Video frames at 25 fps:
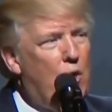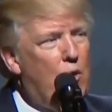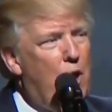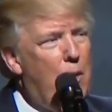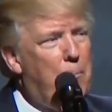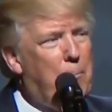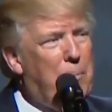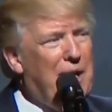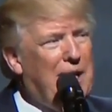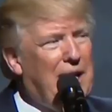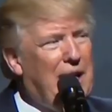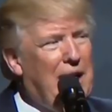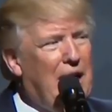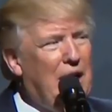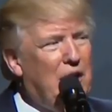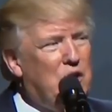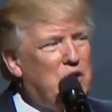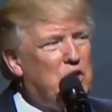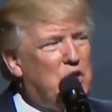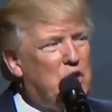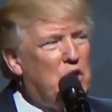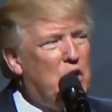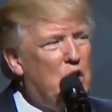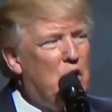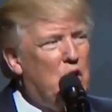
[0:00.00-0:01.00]
are up
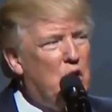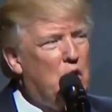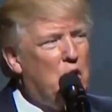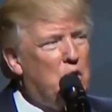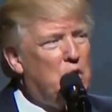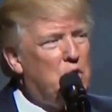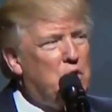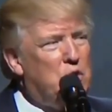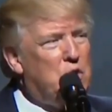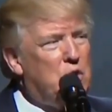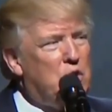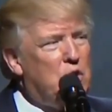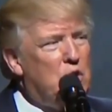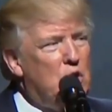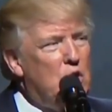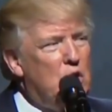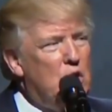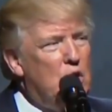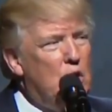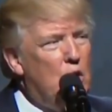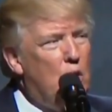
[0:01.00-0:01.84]
against those